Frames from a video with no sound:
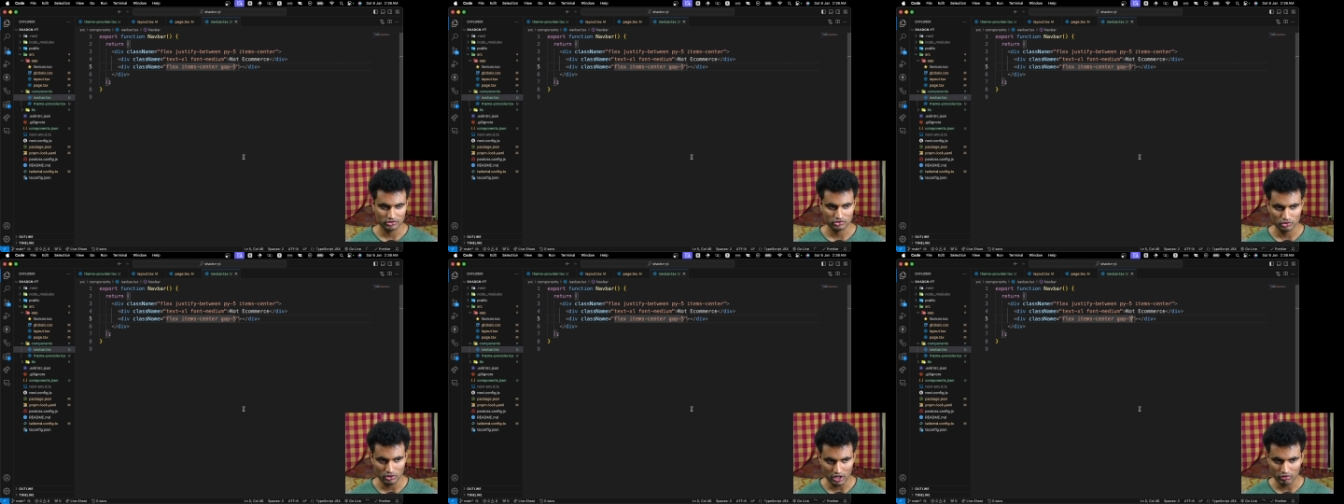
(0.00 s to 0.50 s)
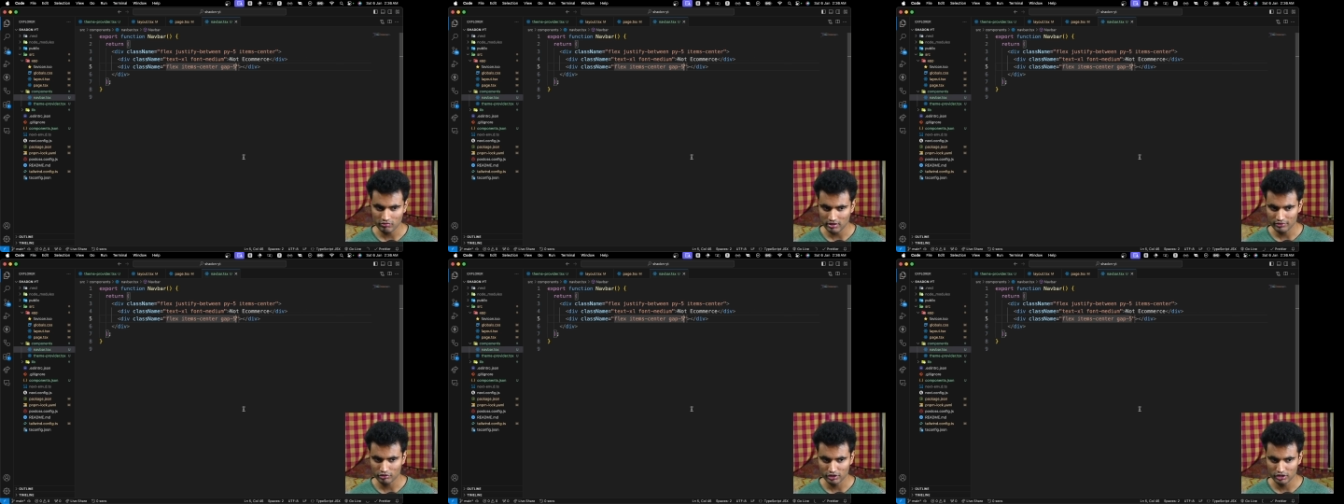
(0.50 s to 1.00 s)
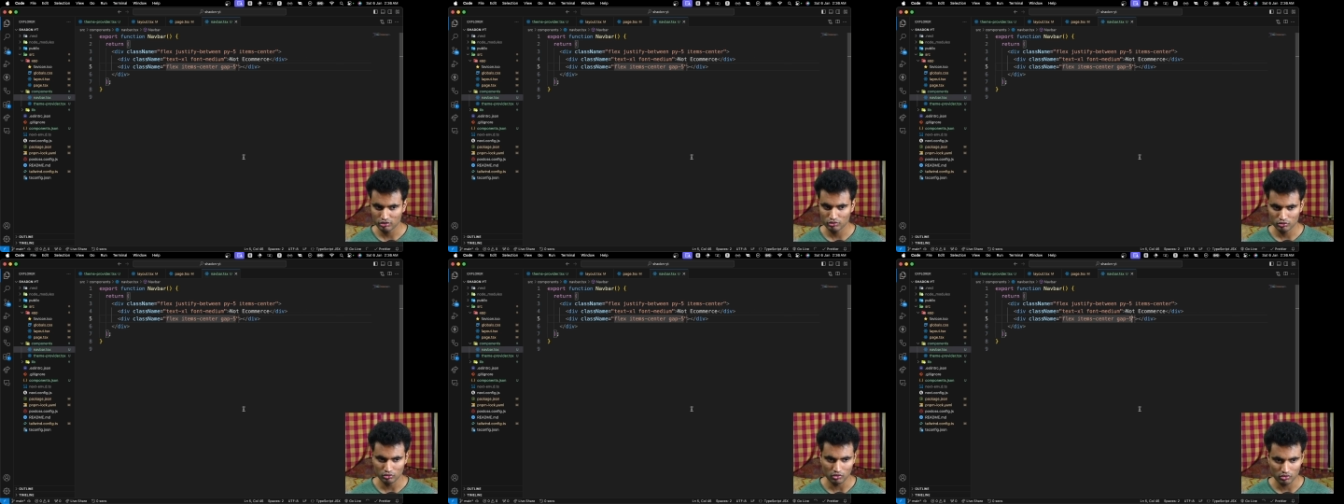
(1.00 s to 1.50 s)
So how are we going
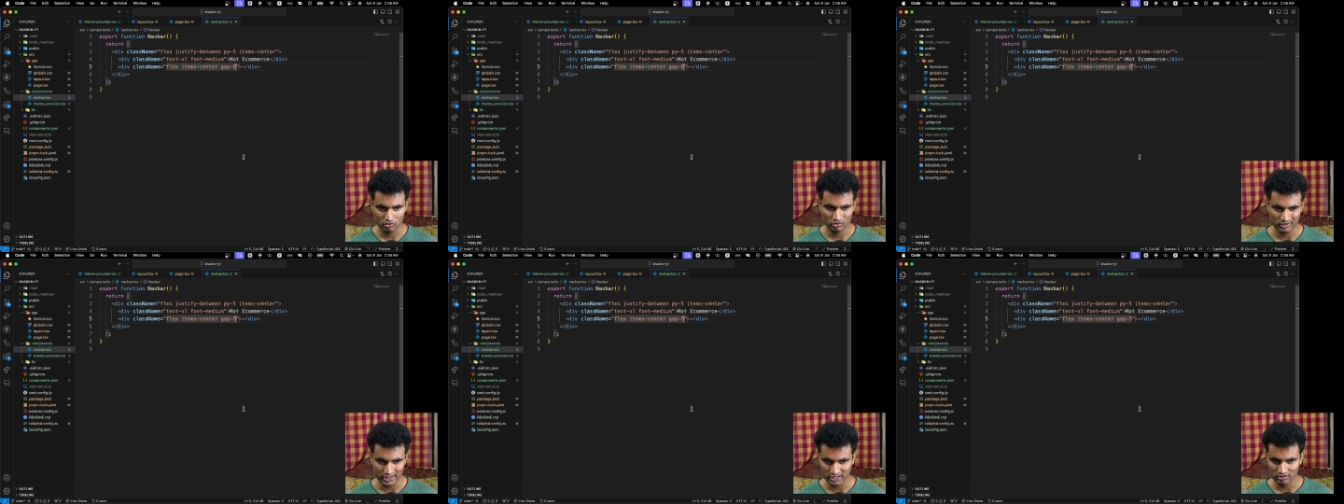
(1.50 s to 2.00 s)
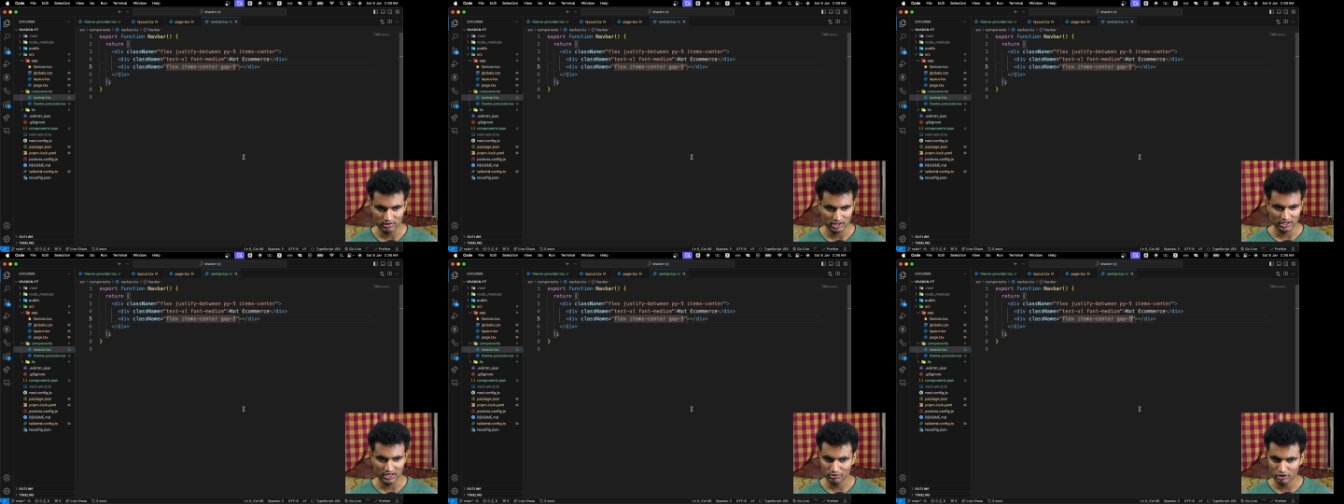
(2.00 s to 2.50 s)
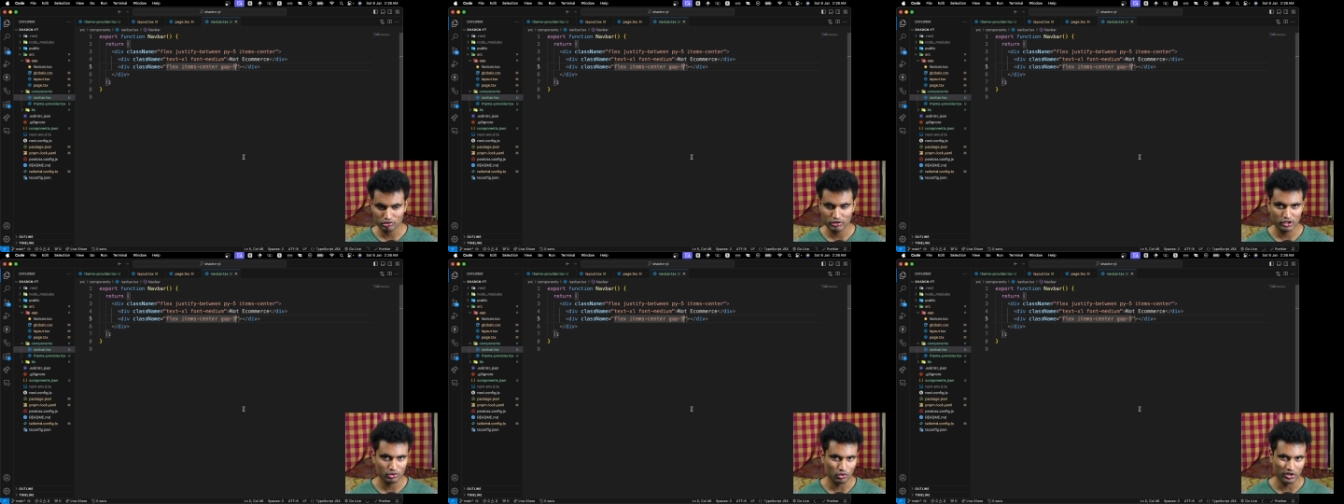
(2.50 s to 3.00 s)
to get the button? I'm not
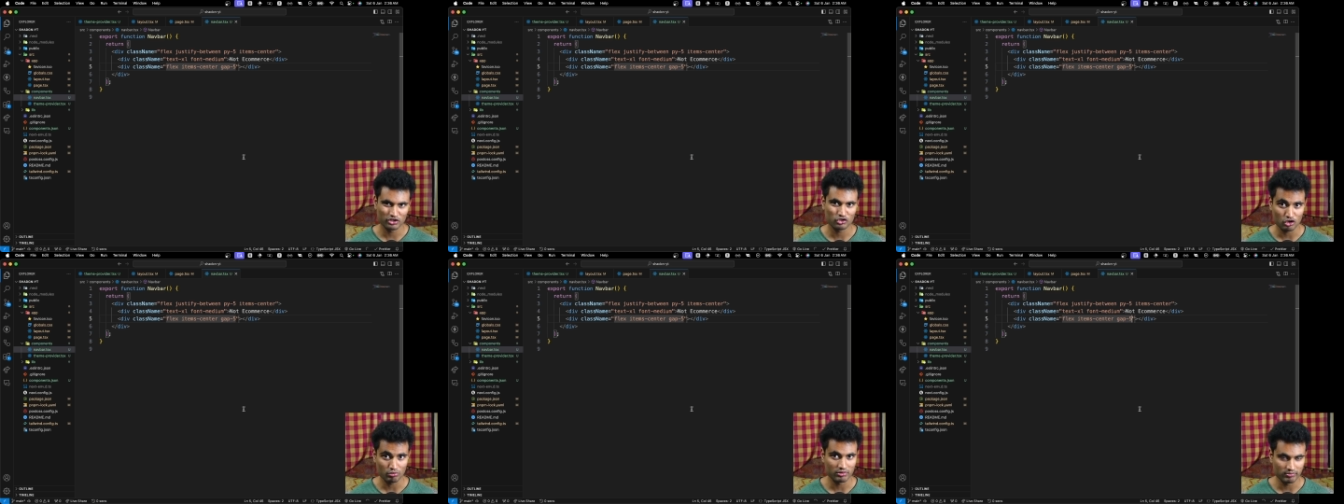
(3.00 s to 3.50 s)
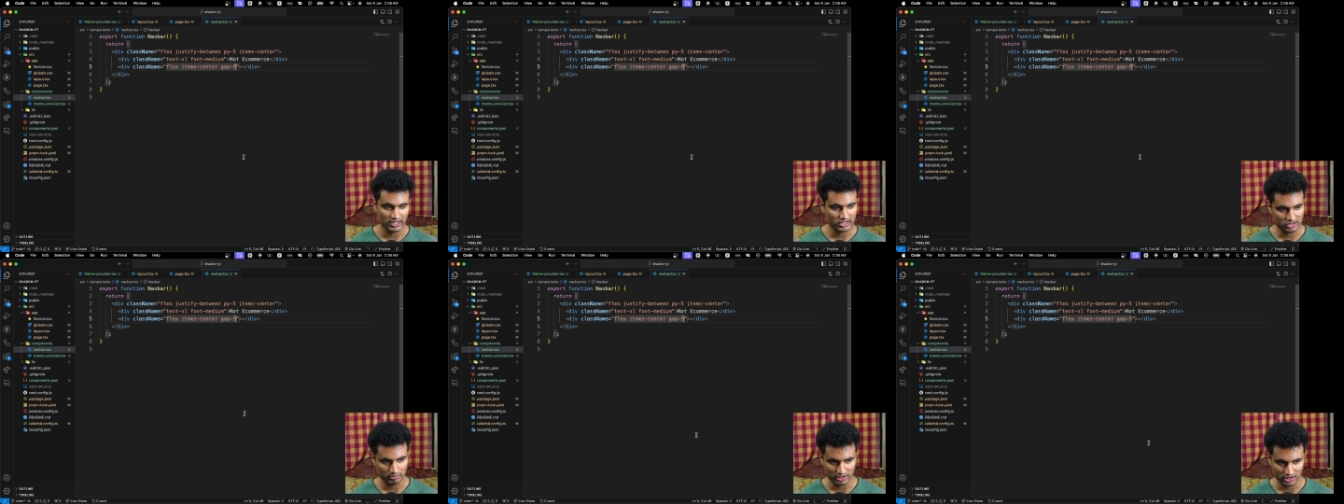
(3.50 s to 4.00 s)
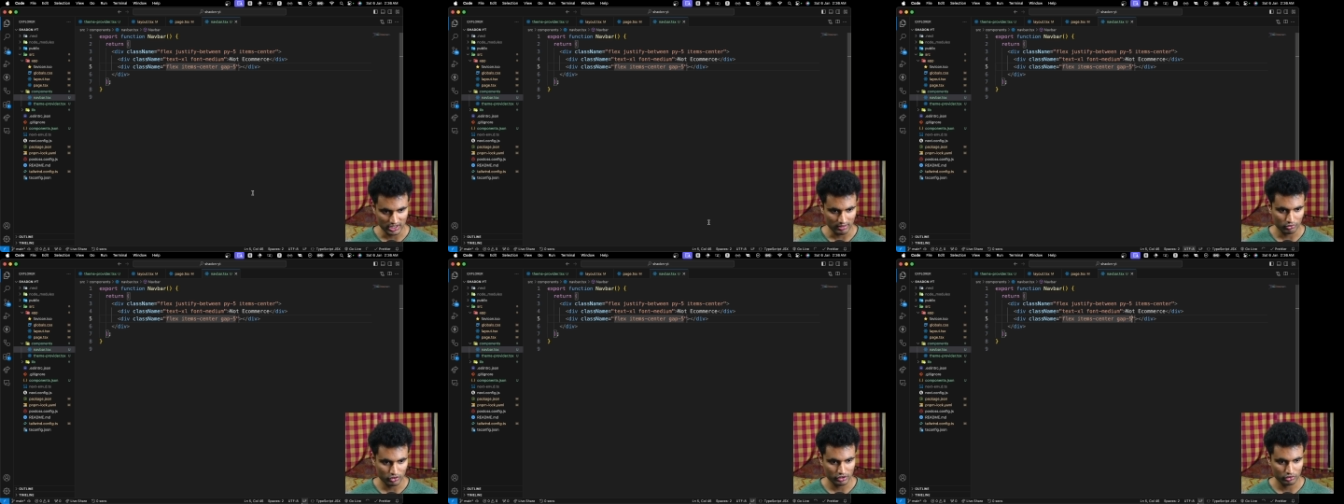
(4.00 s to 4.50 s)
going to go and copy paste the button. I'm
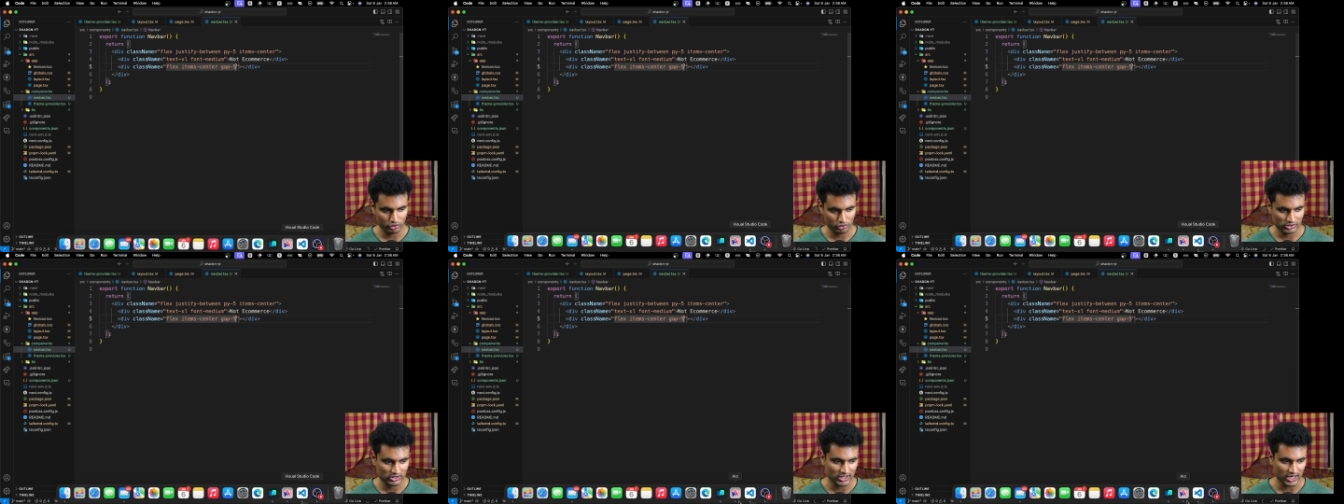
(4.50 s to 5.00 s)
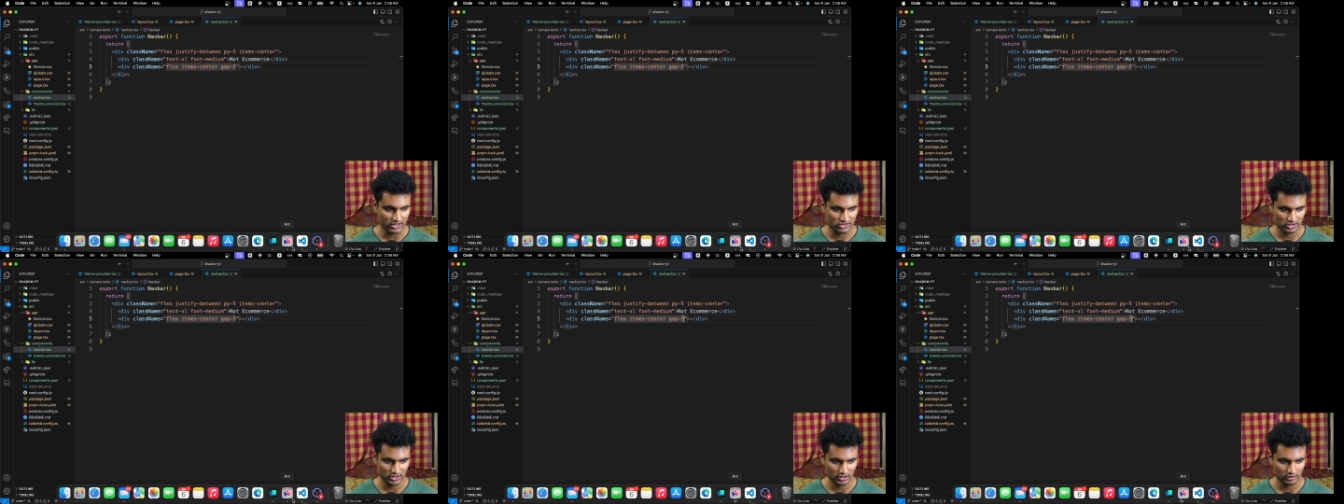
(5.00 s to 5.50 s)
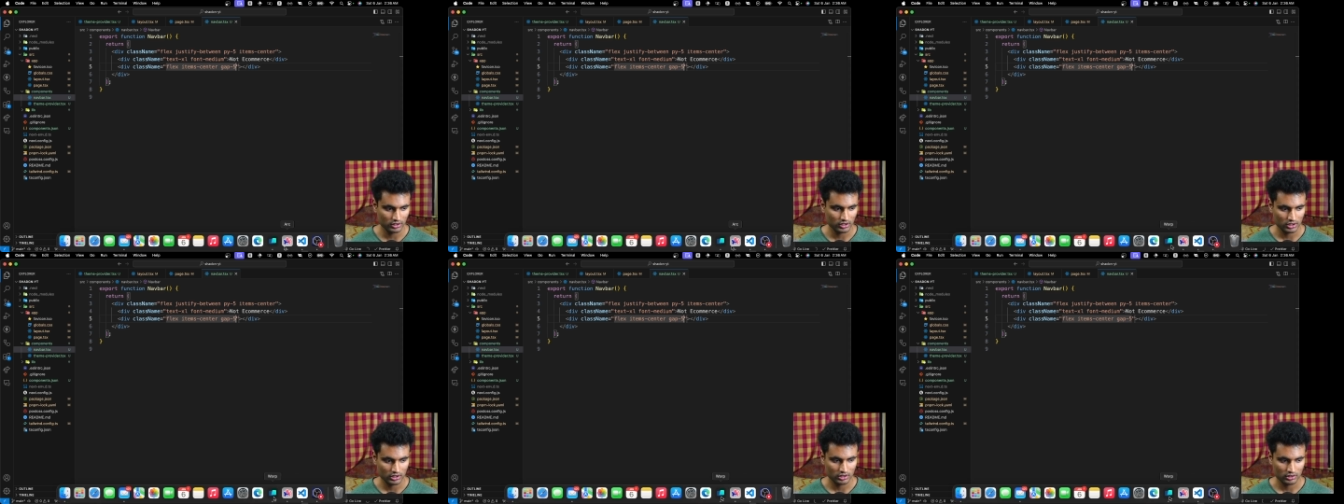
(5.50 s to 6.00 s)
going to use the shadcn
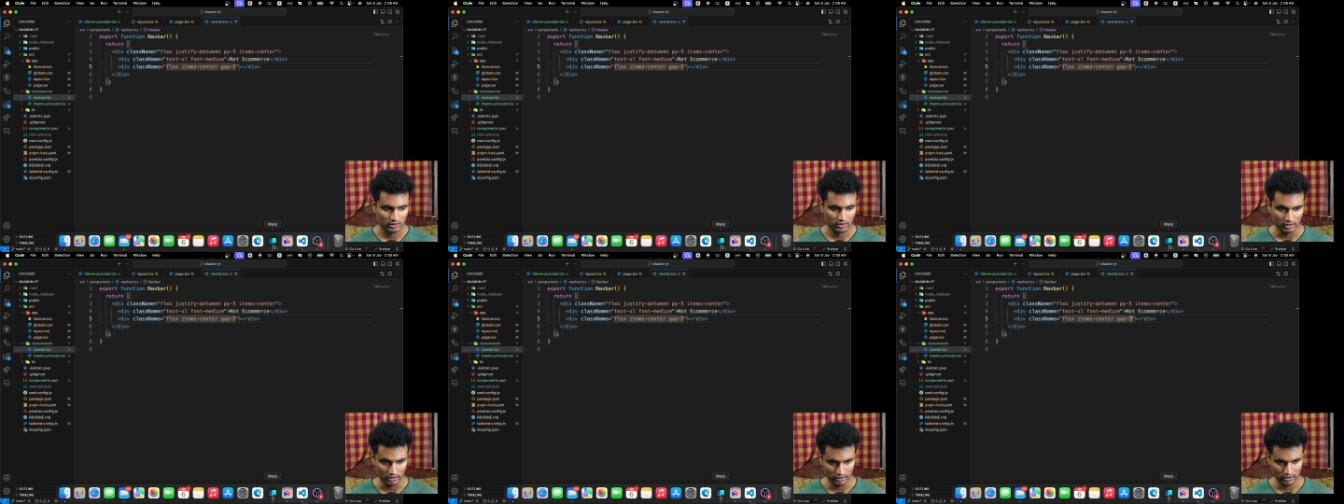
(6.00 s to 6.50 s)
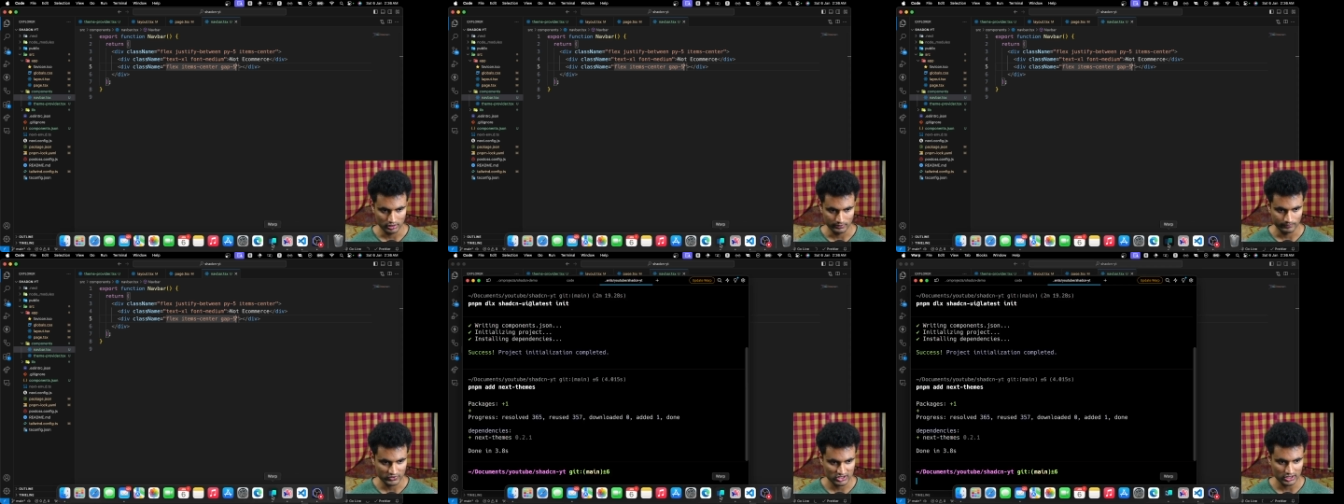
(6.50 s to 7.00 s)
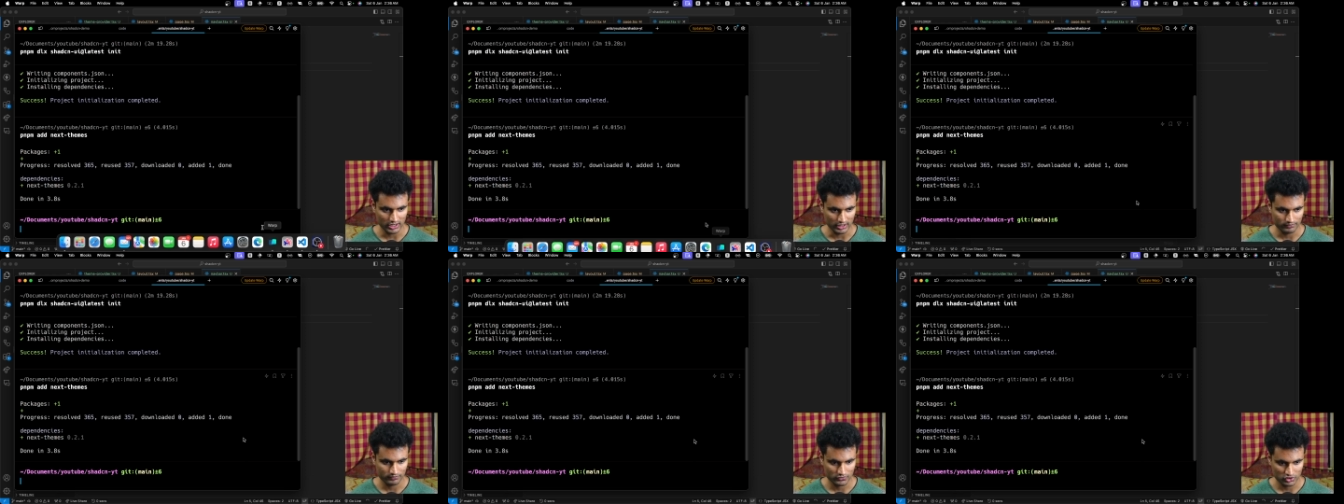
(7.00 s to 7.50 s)
CLI.
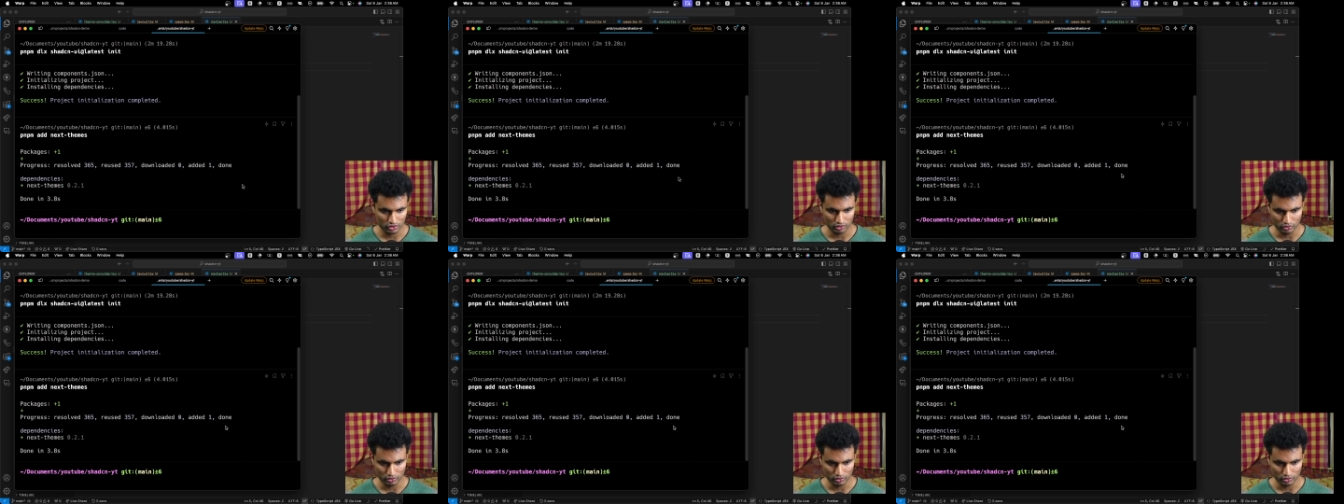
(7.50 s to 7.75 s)
So